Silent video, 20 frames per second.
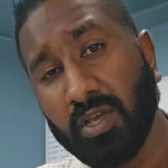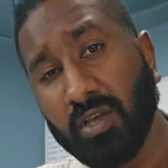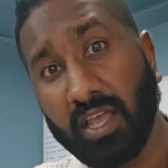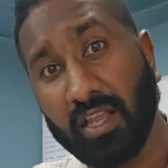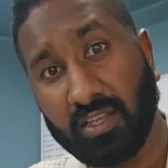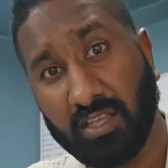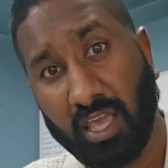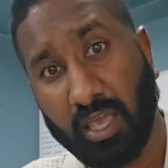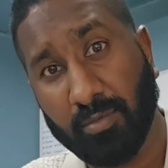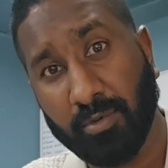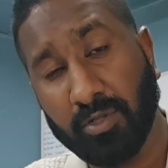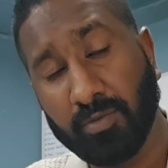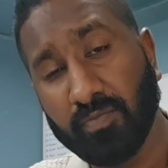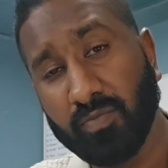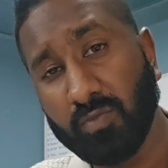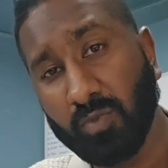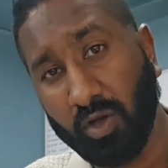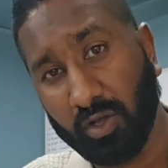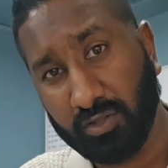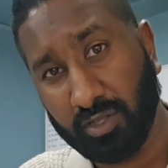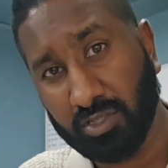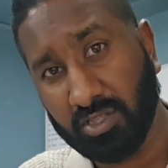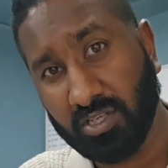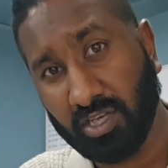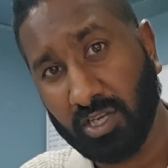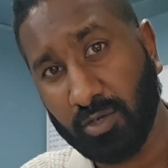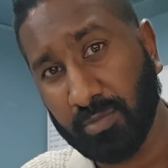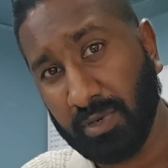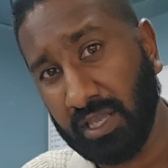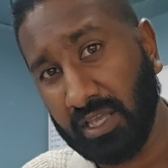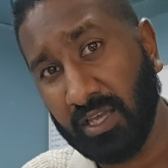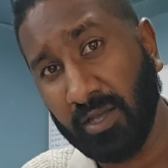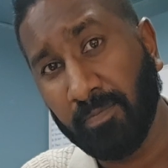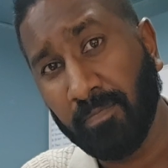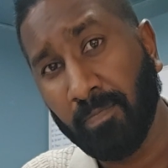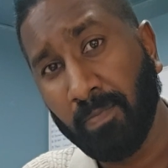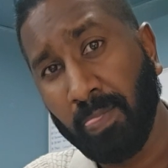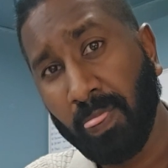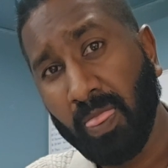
red cable on the circuit breaker,